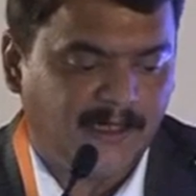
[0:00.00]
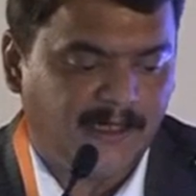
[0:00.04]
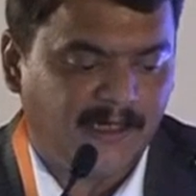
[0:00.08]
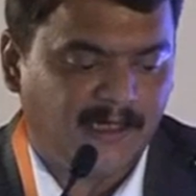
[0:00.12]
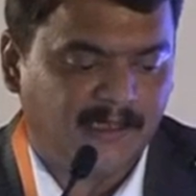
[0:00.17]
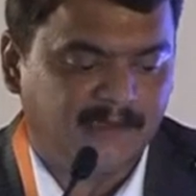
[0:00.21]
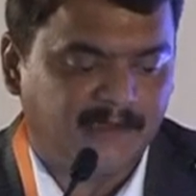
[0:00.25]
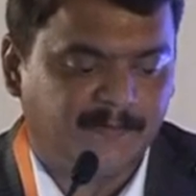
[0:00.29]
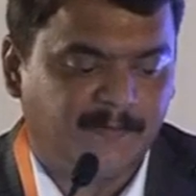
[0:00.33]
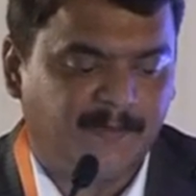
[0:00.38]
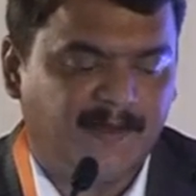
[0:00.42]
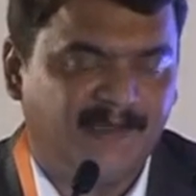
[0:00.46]

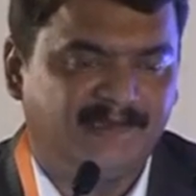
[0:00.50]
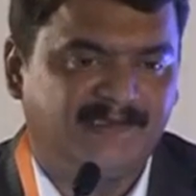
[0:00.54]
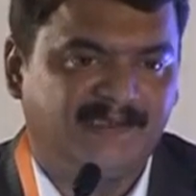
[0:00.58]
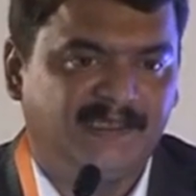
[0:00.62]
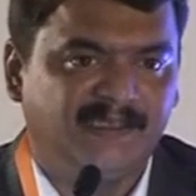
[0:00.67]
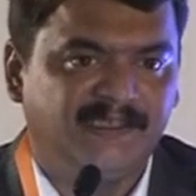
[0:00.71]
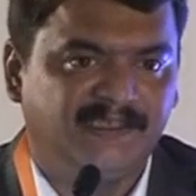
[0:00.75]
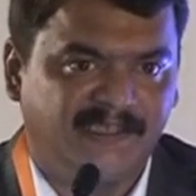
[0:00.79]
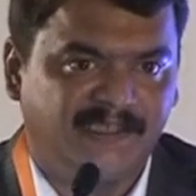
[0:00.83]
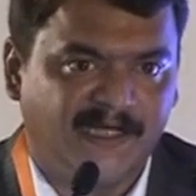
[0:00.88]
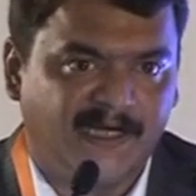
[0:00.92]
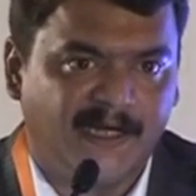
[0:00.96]
DR space
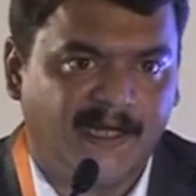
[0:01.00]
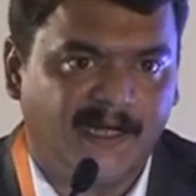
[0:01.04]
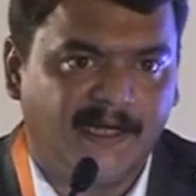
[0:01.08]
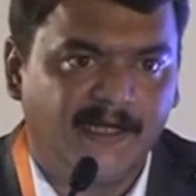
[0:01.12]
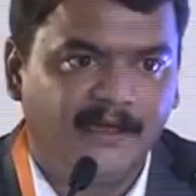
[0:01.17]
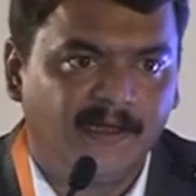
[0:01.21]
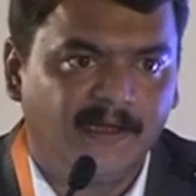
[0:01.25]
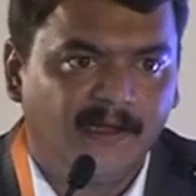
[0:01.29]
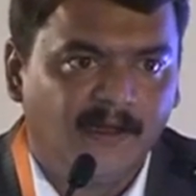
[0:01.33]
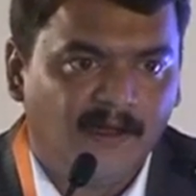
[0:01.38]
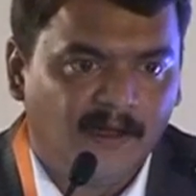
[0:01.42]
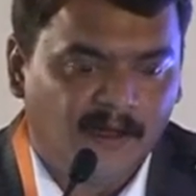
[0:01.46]
in
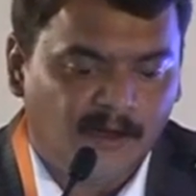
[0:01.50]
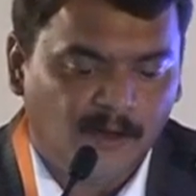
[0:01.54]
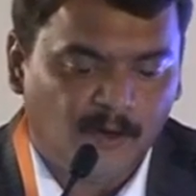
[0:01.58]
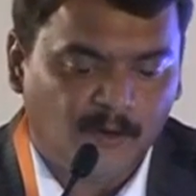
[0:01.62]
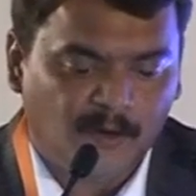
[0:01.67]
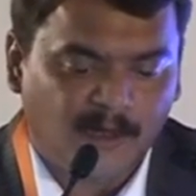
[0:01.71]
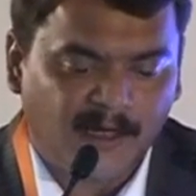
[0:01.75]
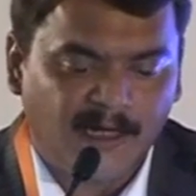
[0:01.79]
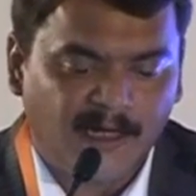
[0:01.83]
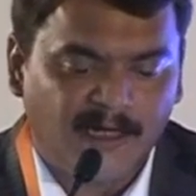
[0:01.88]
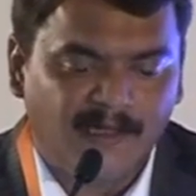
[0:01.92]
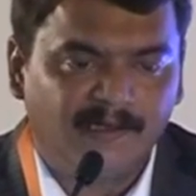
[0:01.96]
Chennai,
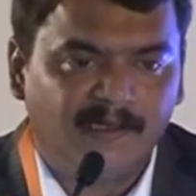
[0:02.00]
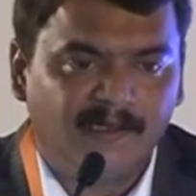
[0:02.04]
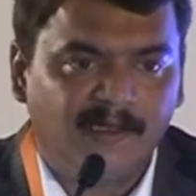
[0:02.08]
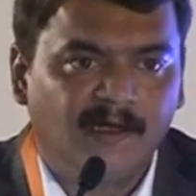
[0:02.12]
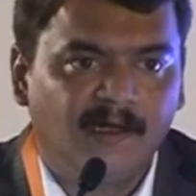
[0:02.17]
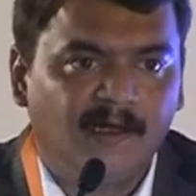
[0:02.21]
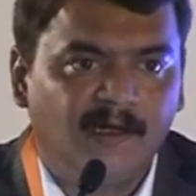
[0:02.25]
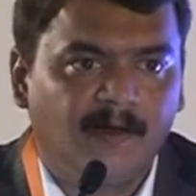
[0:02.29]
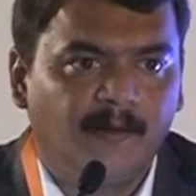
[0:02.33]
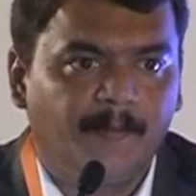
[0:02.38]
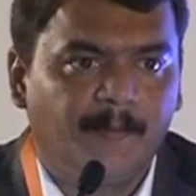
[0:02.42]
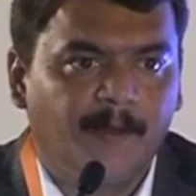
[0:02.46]
looking at the
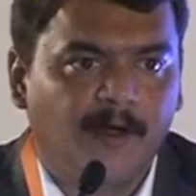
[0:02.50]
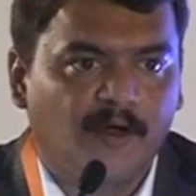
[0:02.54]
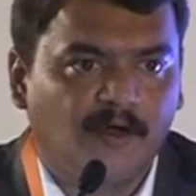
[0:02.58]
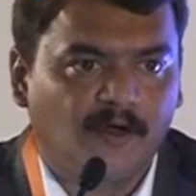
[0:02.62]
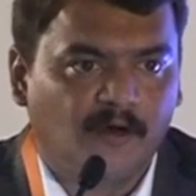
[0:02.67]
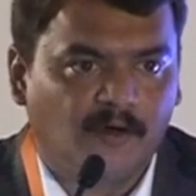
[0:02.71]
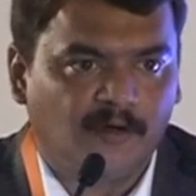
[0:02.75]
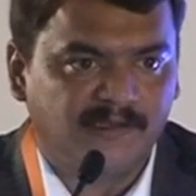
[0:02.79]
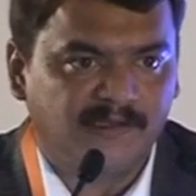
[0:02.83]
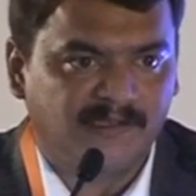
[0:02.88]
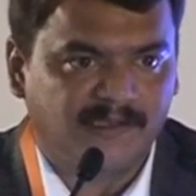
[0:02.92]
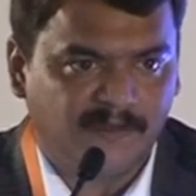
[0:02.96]

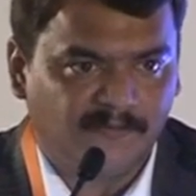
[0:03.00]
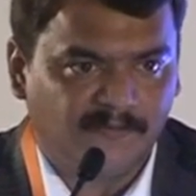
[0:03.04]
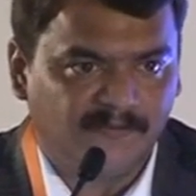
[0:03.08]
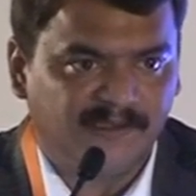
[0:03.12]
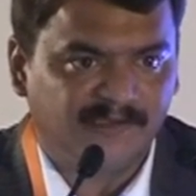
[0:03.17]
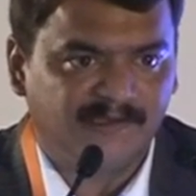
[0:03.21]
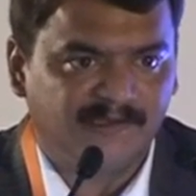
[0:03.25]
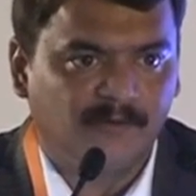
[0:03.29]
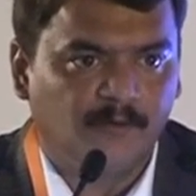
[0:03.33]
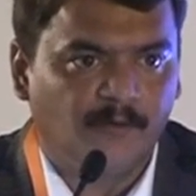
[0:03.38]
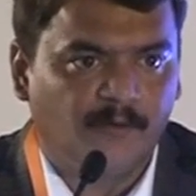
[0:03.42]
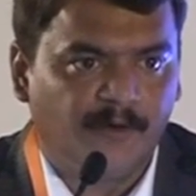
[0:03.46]
cost
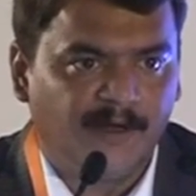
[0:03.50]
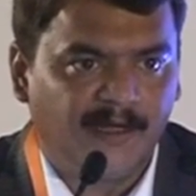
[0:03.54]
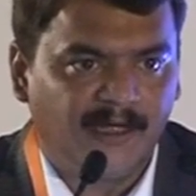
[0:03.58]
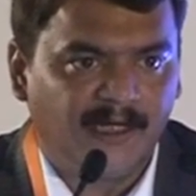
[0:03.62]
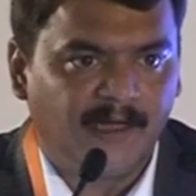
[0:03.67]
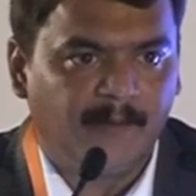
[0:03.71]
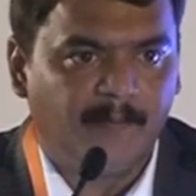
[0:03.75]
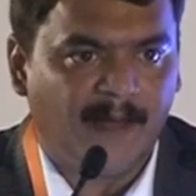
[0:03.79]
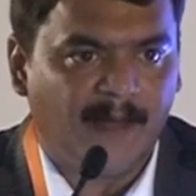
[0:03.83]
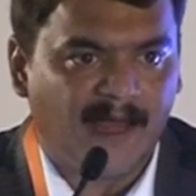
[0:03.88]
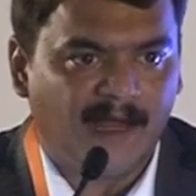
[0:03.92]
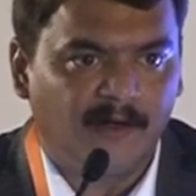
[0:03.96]
which is growing
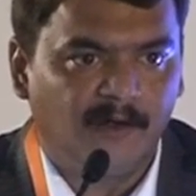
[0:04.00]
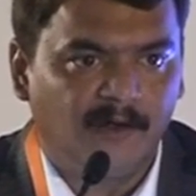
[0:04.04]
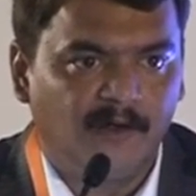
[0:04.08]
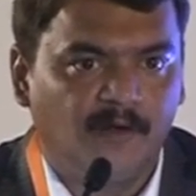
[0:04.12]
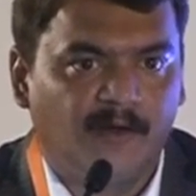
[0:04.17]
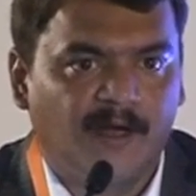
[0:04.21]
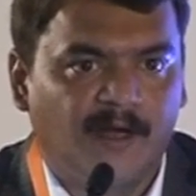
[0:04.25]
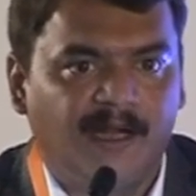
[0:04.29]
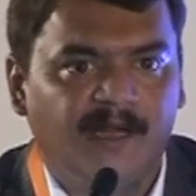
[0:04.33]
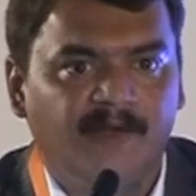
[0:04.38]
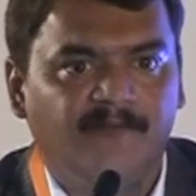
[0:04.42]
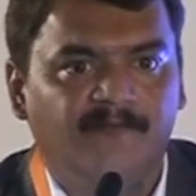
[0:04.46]
in
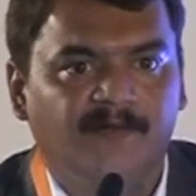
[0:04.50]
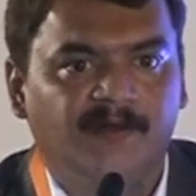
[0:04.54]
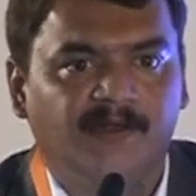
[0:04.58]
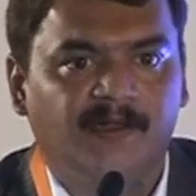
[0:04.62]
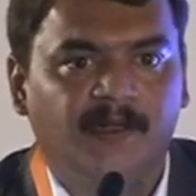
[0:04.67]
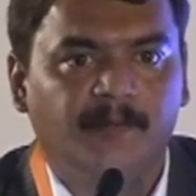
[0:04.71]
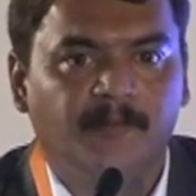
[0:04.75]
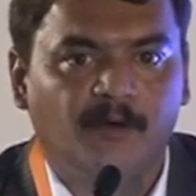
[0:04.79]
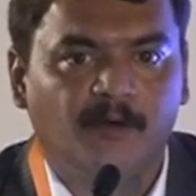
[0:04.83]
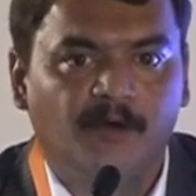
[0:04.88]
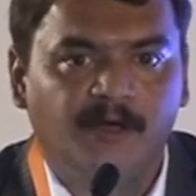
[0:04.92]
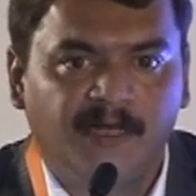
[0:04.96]
Bangalore and even
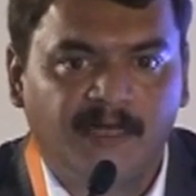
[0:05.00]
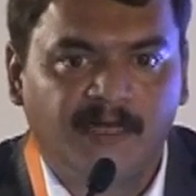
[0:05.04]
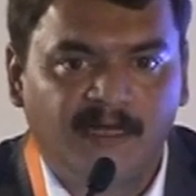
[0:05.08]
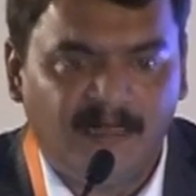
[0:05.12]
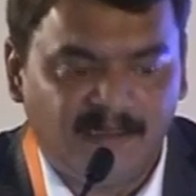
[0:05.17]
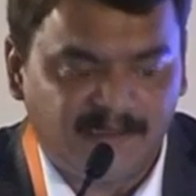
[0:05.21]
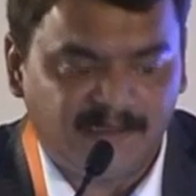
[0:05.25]
the political